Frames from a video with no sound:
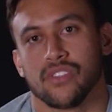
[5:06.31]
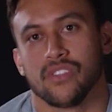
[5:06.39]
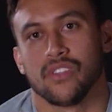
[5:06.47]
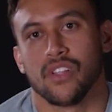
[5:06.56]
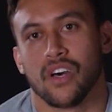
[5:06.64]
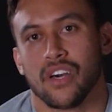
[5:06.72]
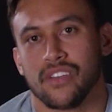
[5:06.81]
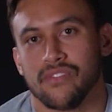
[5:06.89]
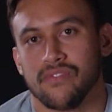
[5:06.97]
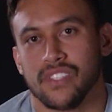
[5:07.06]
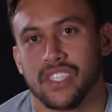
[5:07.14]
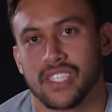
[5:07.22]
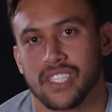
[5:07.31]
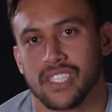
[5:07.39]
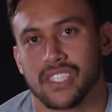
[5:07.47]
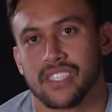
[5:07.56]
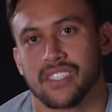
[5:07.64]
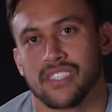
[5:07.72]
lot of
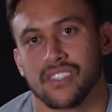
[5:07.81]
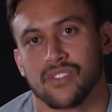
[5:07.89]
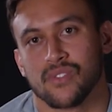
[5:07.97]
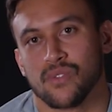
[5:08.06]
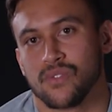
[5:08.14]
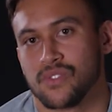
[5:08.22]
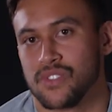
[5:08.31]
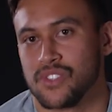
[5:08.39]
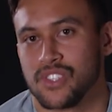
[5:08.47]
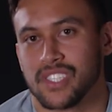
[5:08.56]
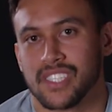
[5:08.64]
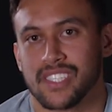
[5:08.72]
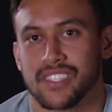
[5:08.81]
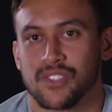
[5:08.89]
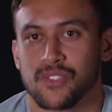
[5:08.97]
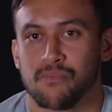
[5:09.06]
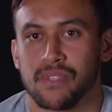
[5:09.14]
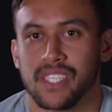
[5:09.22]
digging, soul searching, and
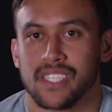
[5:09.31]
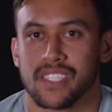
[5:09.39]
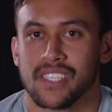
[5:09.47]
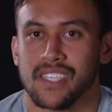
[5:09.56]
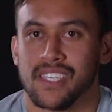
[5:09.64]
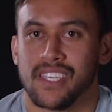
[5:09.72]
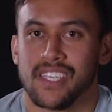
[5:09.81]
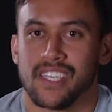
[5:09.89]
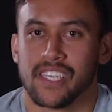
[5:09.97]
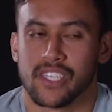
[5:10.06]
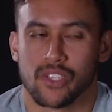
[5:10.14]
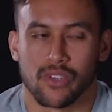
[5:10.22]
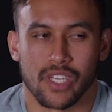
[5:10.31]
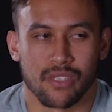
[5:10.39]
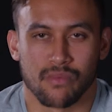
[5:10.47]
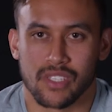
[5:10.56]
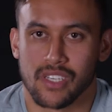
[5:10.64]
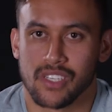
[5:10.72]
just being
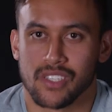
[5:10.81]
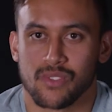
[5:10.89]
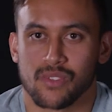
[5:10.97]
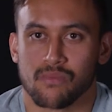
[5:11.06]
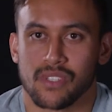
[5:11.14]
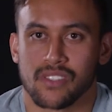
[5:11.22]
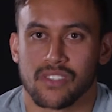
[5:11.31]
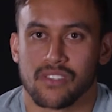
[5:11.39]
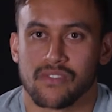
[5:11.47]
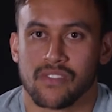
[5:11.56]
incredibly honest with myself